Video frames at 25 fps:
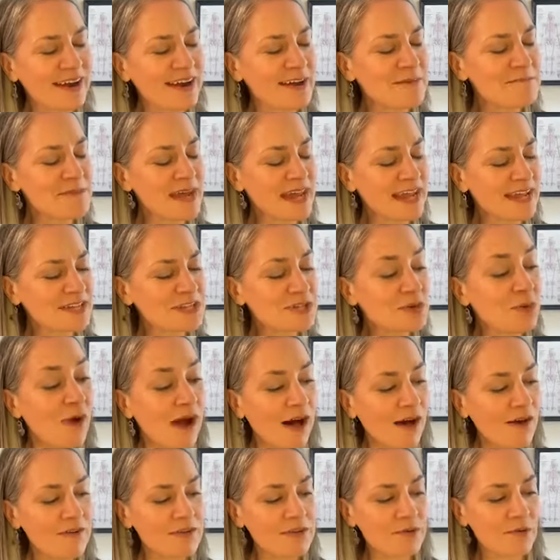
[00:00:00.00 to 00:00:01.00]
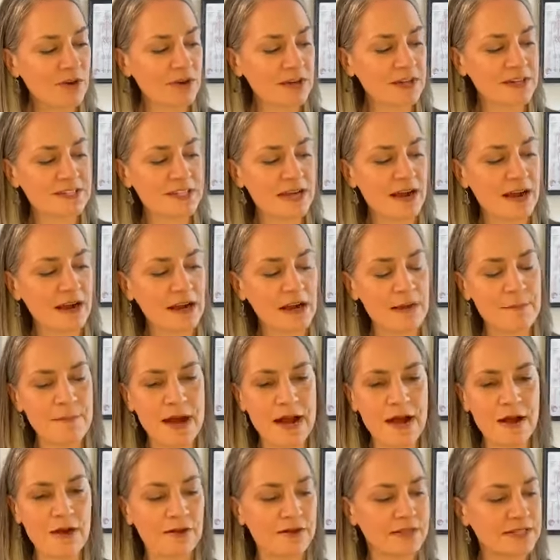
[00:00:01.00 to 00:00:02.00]
May 12th, we're going to talk
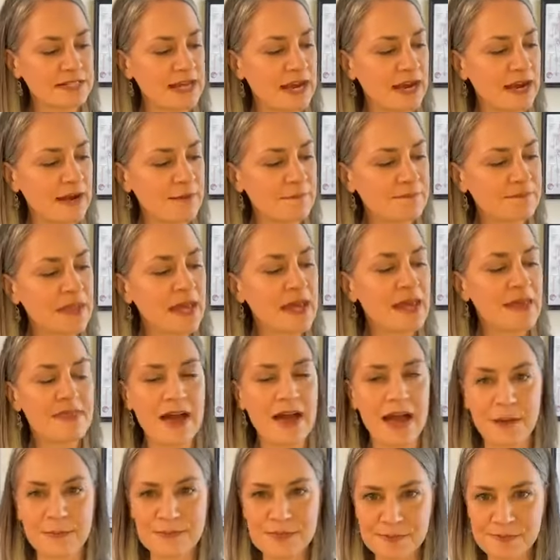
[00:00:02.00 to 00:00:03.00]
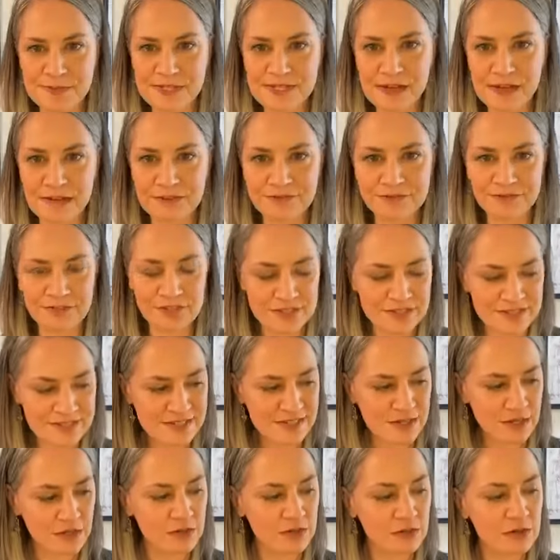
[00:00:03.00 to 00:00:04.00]
about the Epsom salt foot
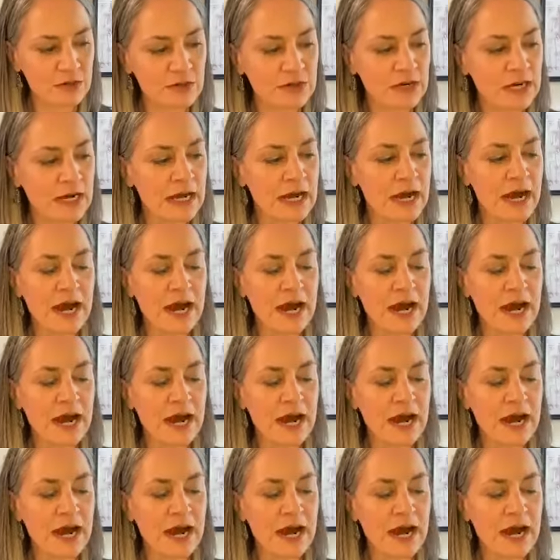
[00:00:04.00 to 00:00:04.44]
soak.